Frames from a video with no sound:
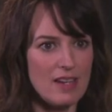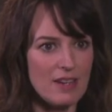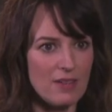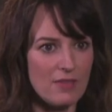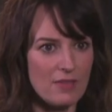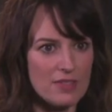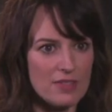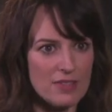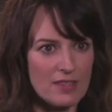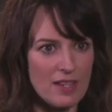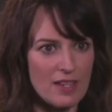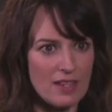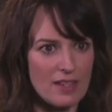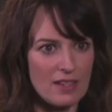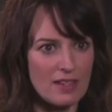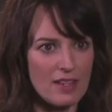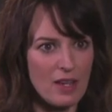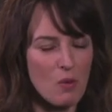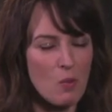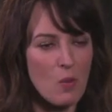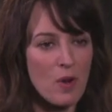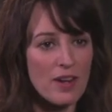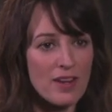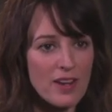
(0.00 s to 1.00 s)
of skin.
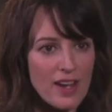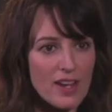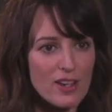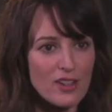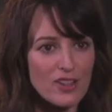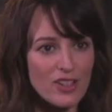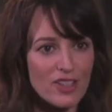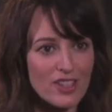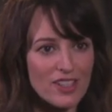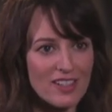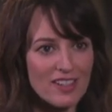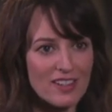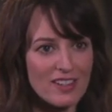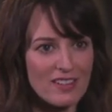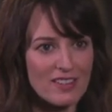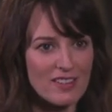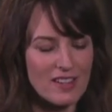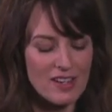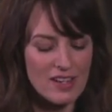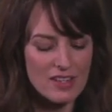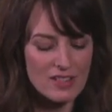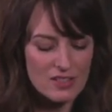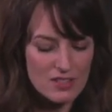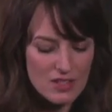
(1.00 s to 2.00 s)
Like, one day I could, and
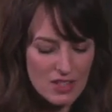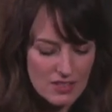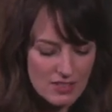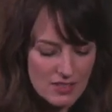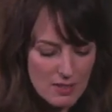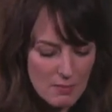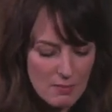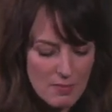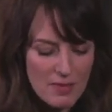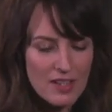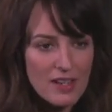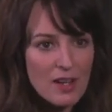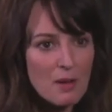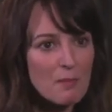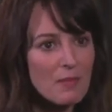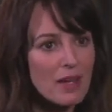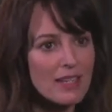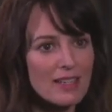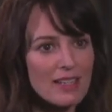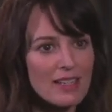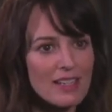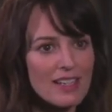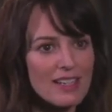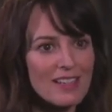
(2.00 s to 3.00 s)
then I saw something on my
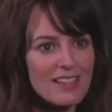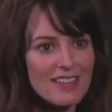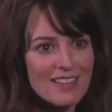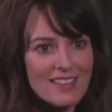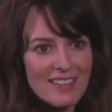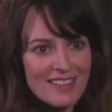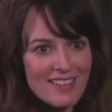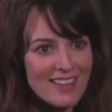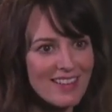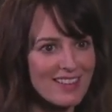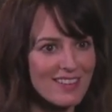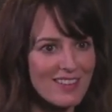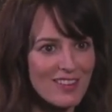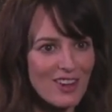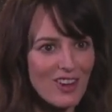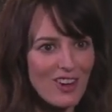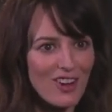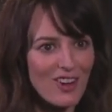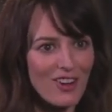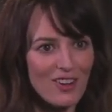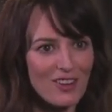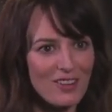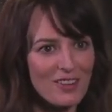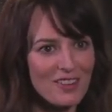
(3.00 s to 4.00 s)
knee, and it
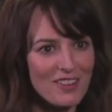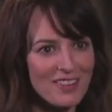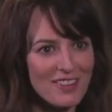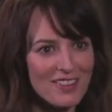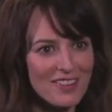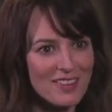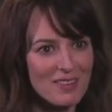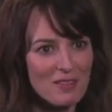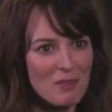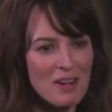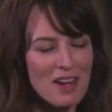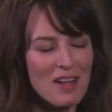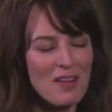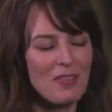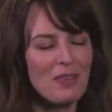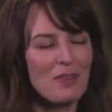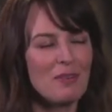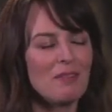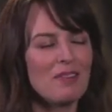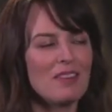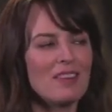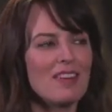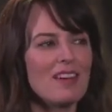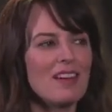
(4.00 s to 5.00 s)
all went out the
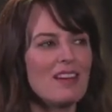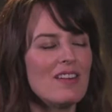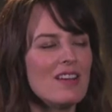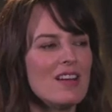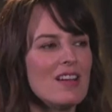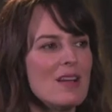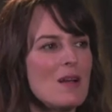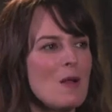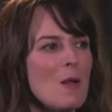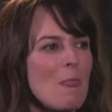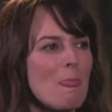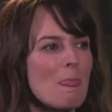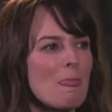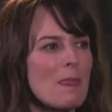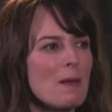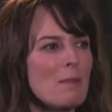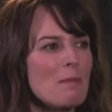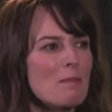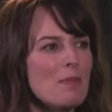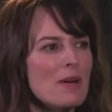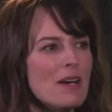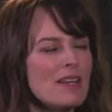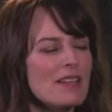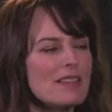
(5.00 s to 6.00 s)
window.
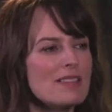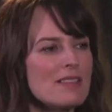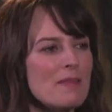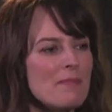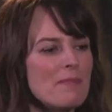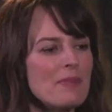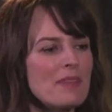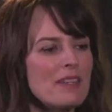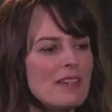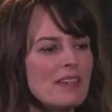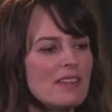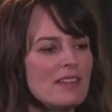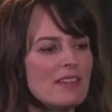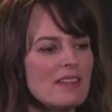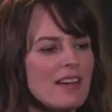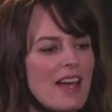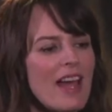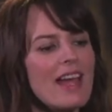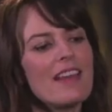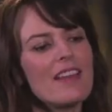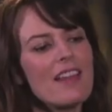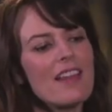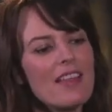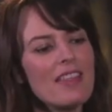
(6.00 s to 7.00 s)
But something,
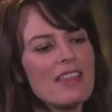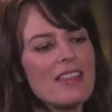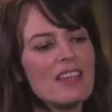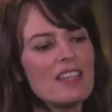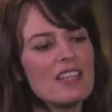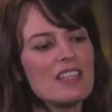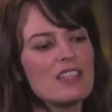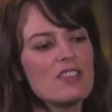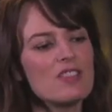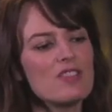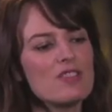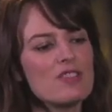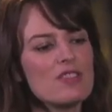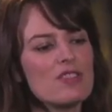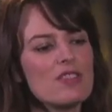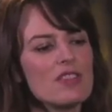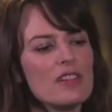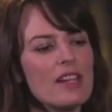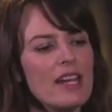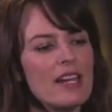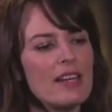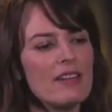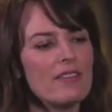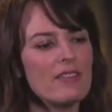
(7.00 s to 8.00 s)
I think it's true to
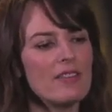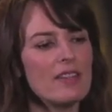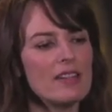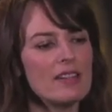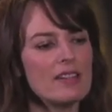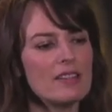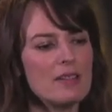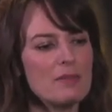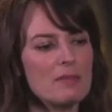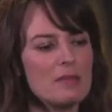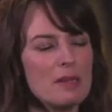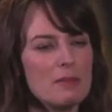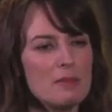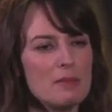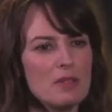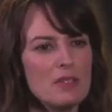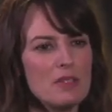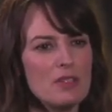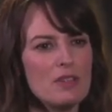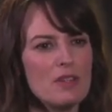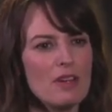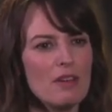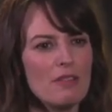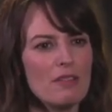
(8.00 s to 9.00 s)
life that sometimes we
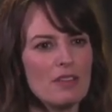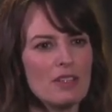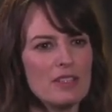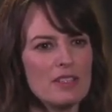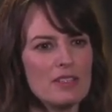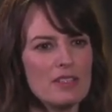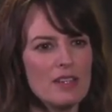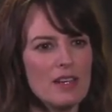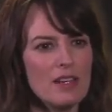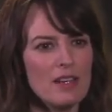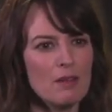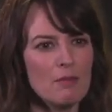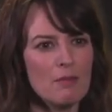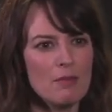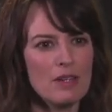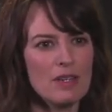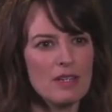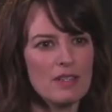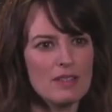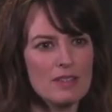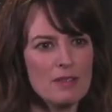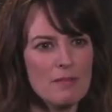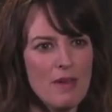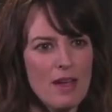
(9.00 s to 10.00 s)
do get really stuck, and we
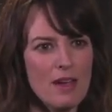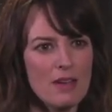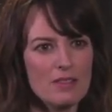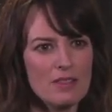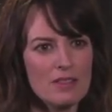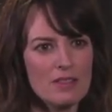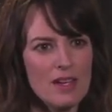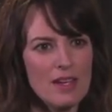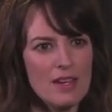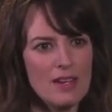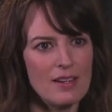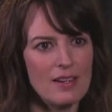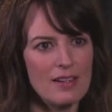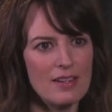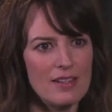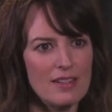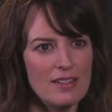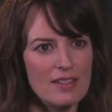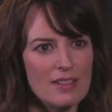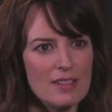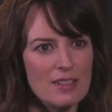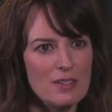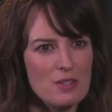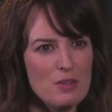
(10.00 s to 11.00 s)
need some outside
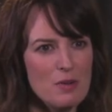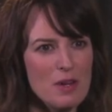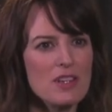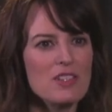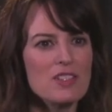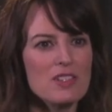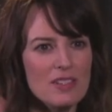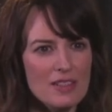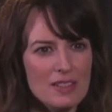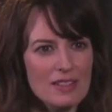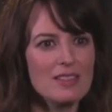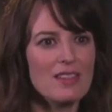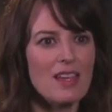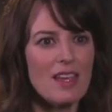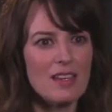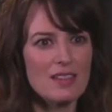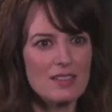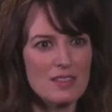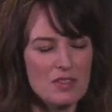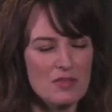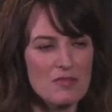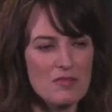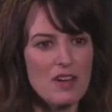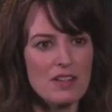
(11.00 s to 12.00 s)
situation. In this
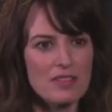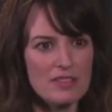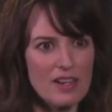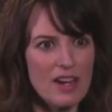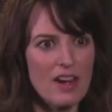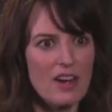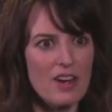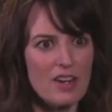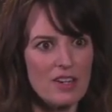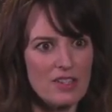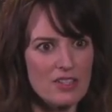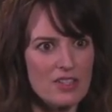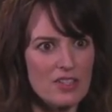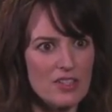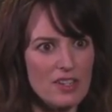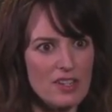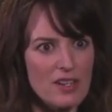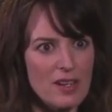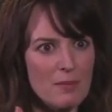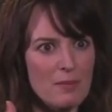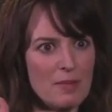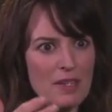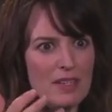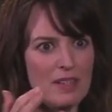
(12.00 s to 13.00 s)
case, it's Ron's character to
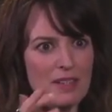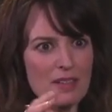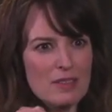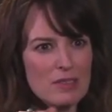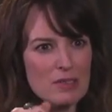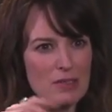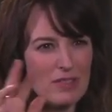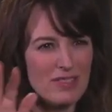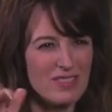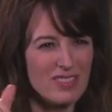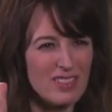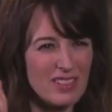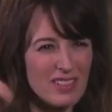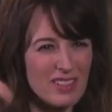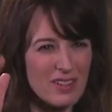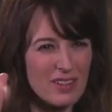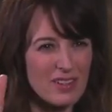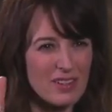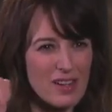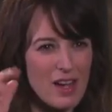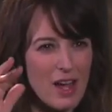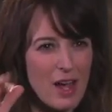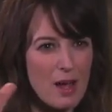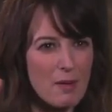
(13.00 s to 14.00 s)
come in and sort of clear
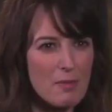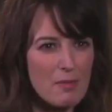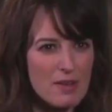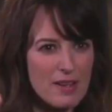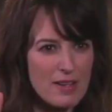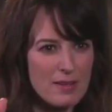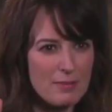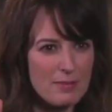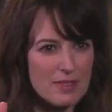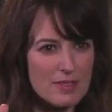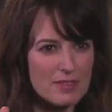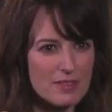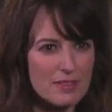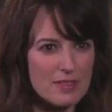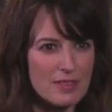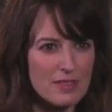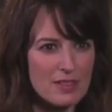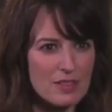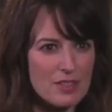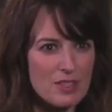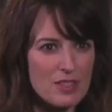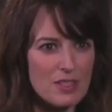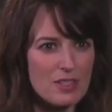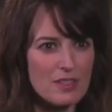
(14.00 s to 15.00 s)
the cobwebs so
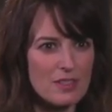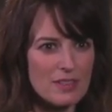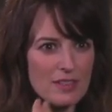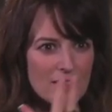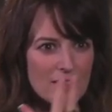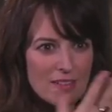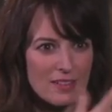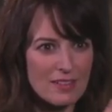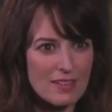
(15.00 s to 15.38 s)
that she could.